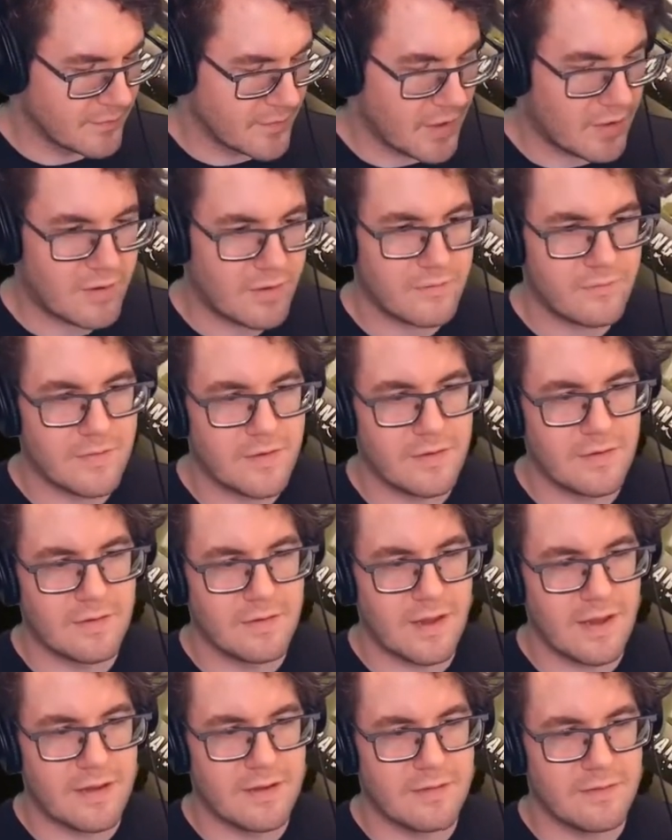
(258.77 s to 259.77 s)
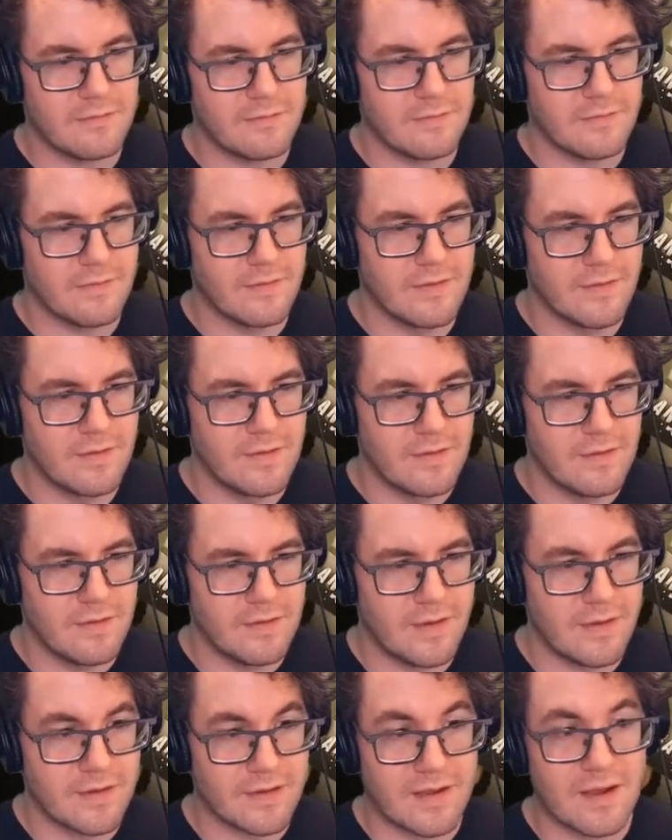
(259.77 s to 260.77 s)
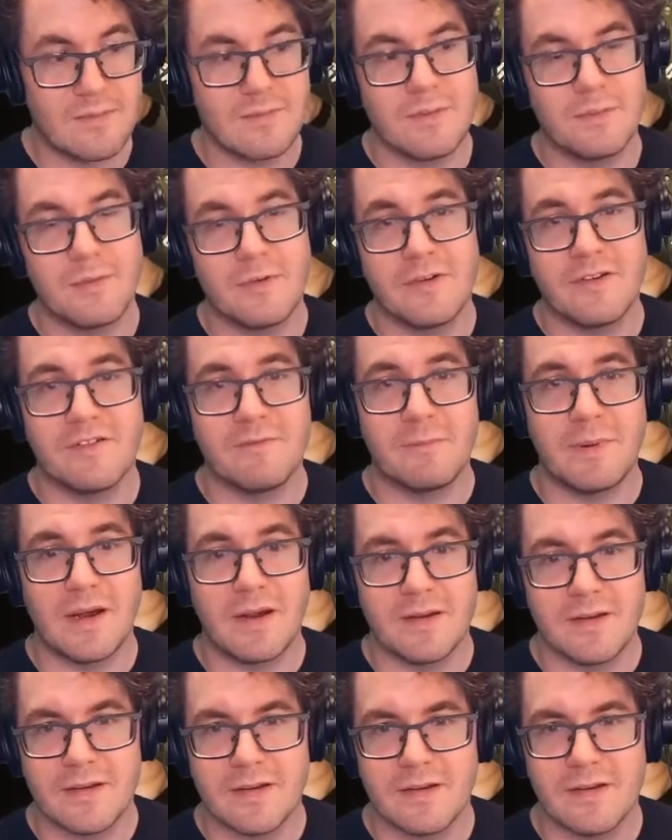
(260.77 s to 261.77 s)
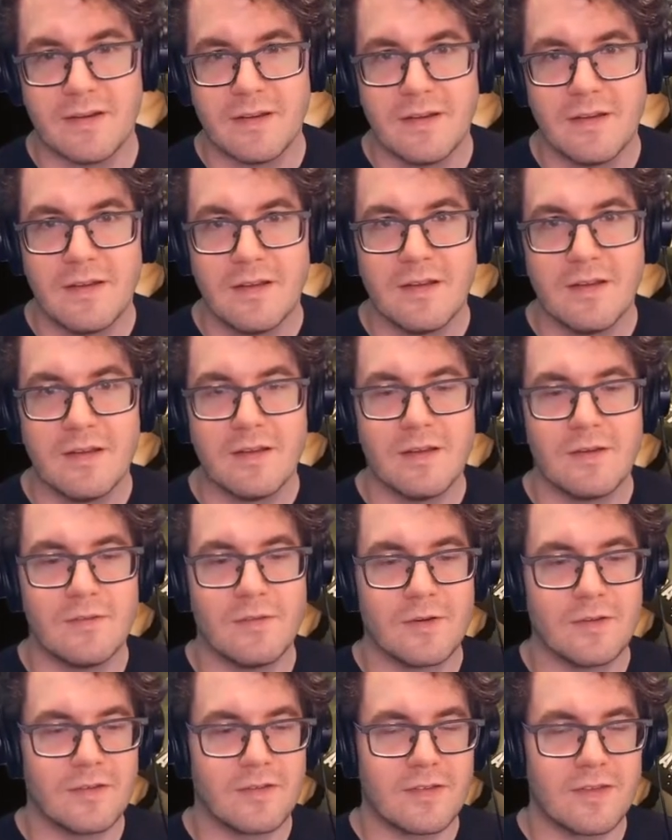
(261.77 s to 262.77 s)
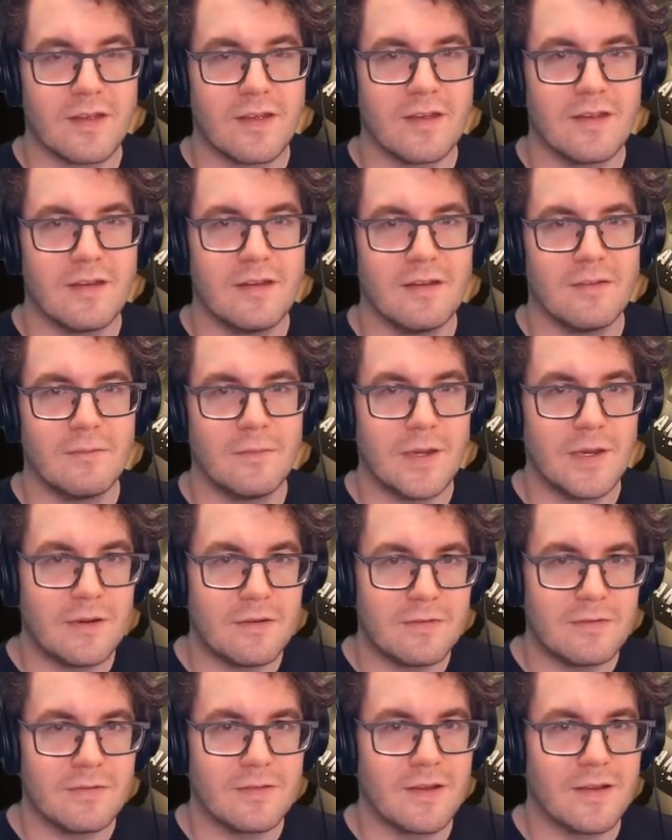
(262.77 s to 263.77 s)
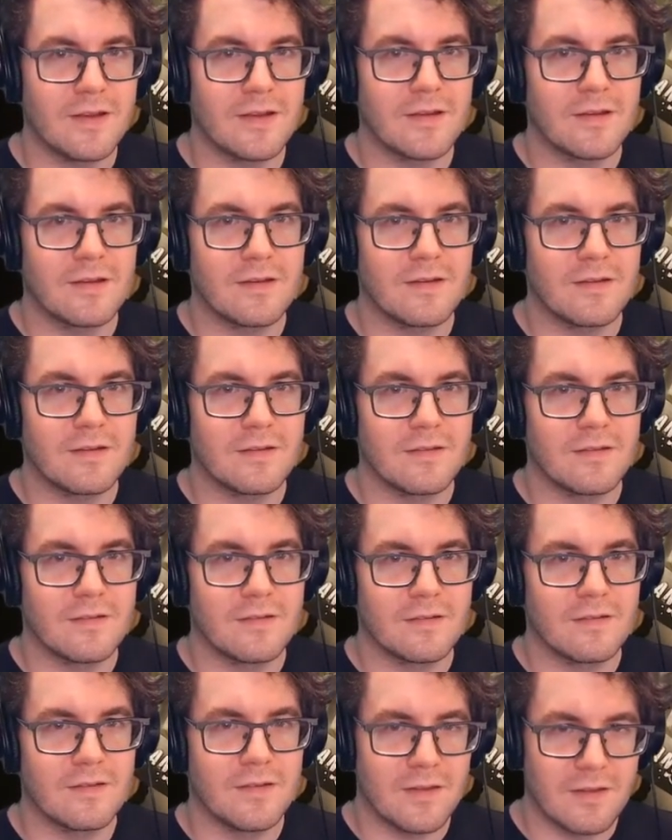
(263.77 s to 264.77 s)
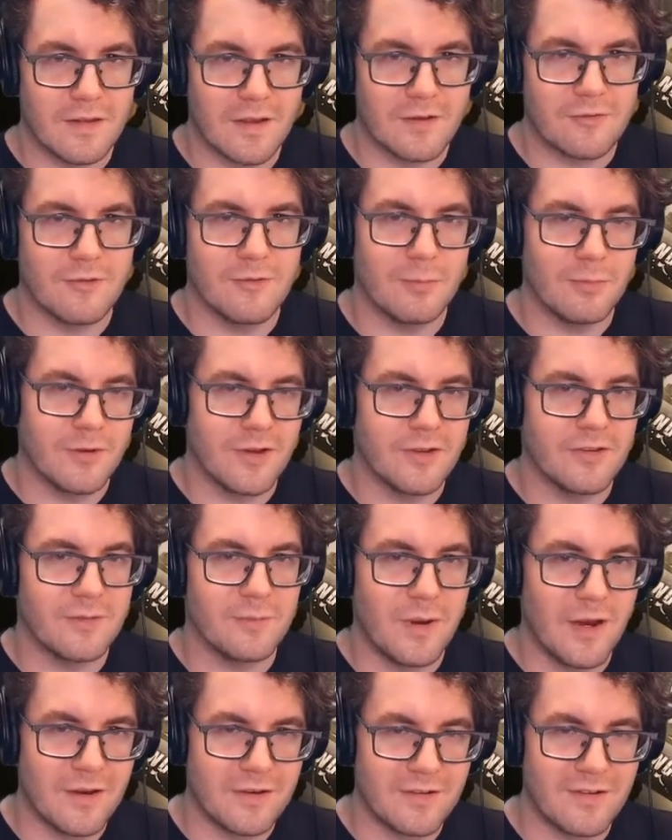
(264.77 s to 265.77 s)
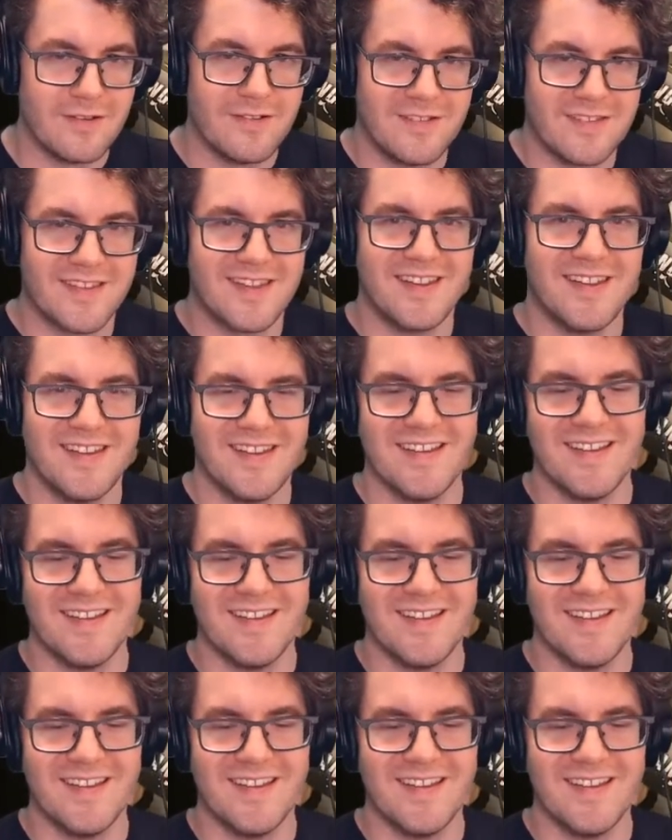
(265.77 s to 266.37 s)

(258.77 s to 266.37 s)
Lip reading: often have a common point of bonding, which is that we don't like the Electro Priest models.